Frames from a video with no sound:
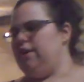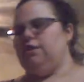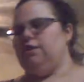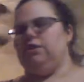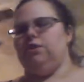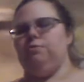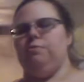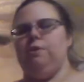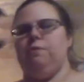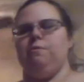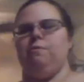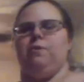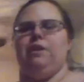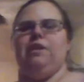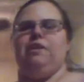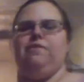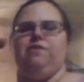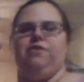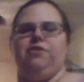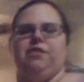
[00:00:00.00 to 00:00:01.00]
so we were
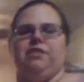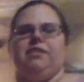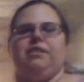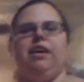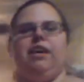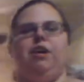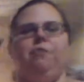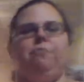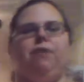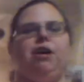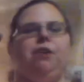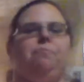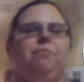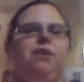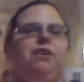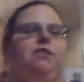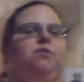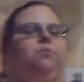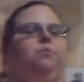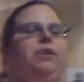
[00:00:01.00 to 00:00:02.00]
waiting for this gallon of milk
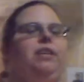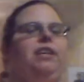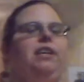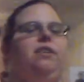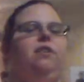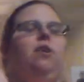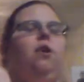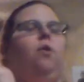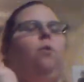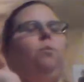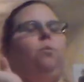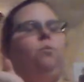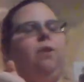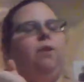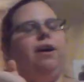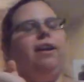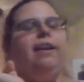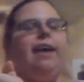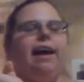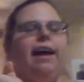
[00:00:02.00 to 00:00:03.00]
because we need
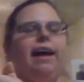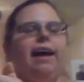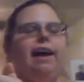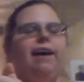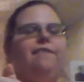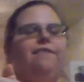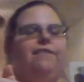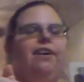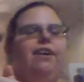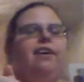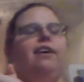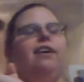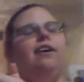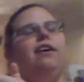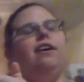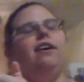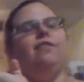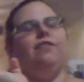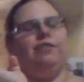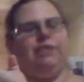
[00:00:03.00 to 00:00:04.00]
1/2
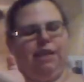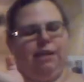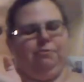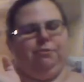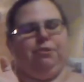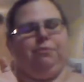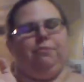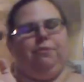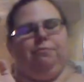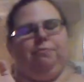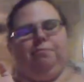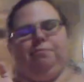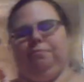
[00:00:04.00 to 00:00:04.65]
of a tablespoon